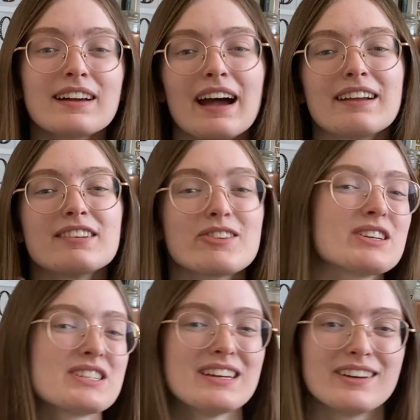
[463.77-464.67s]
kind of
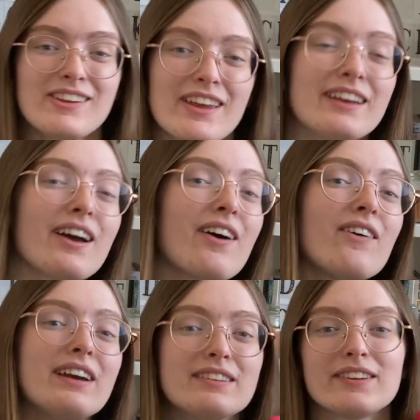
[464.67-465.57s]
switch gears and go
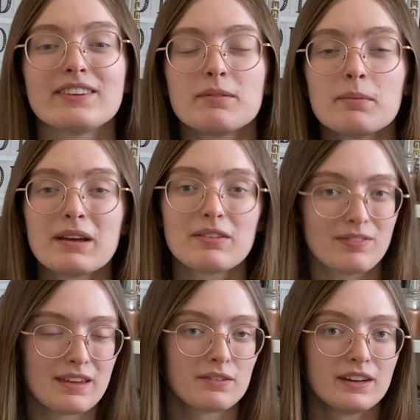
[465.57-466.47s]
into some of my
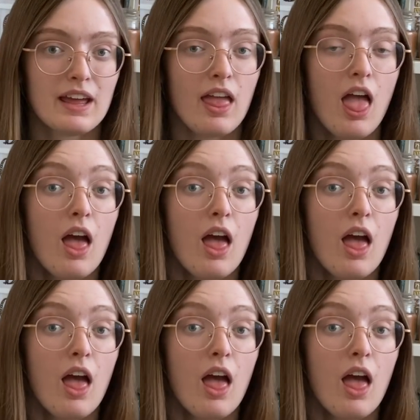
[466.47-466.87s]
favorite